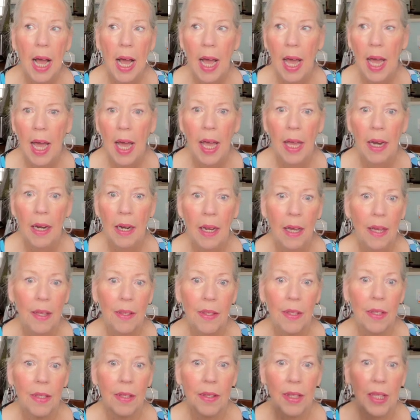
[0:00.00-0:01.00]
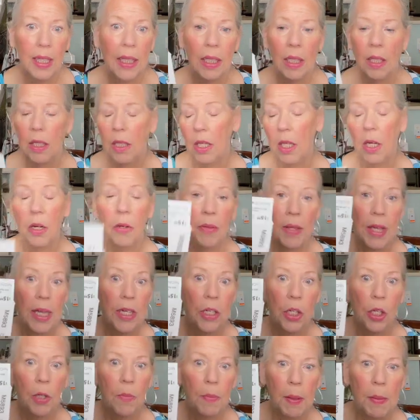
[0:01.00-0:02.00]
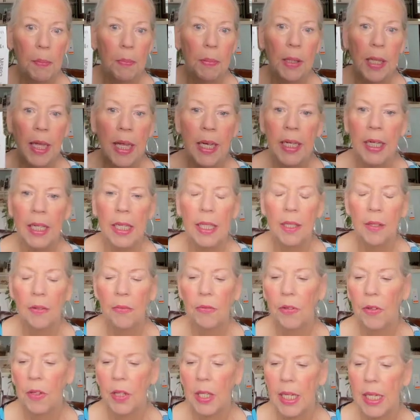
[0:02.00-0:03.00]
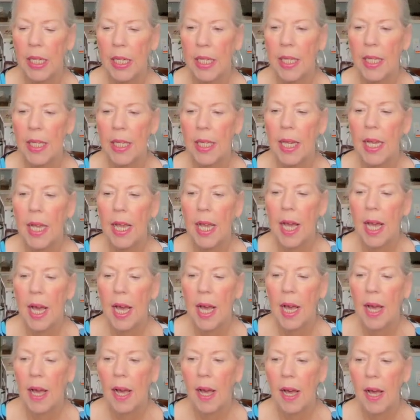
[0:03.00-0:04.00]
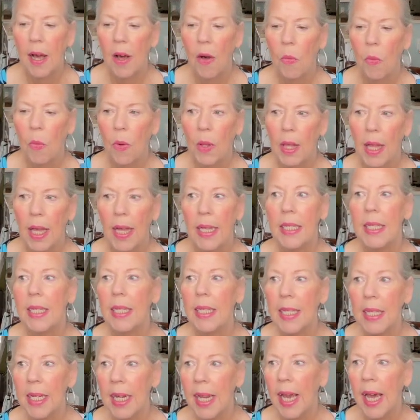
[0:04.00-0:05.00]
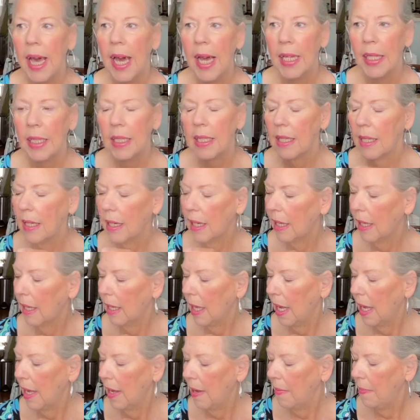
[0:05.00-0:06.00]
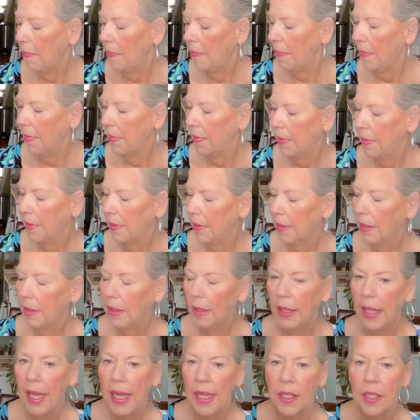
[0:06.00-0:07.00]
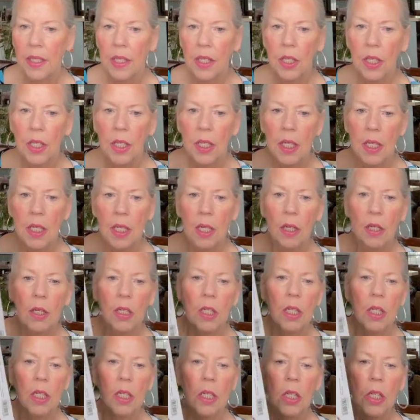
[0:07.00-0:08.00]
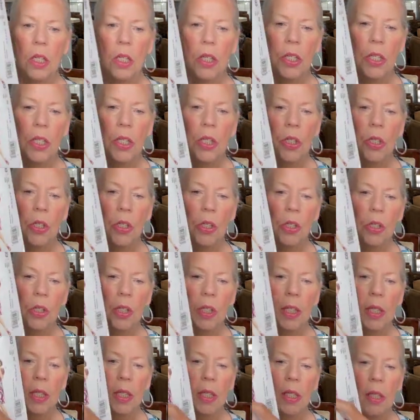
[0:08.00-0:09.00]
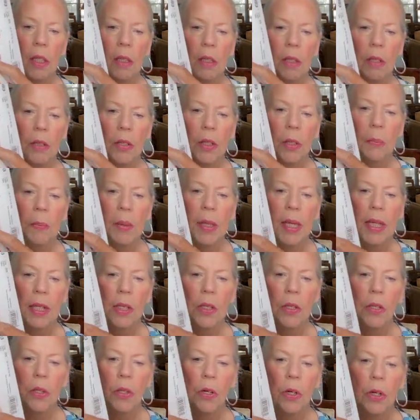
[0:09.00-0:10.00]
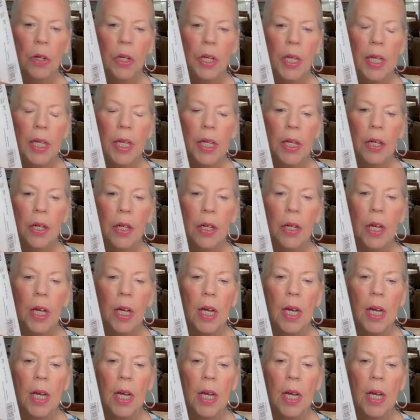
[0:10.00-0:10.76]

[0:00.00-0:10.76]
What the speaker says: and I think, that should be plenty for this. Well, I did add length to this, the pink skirt here,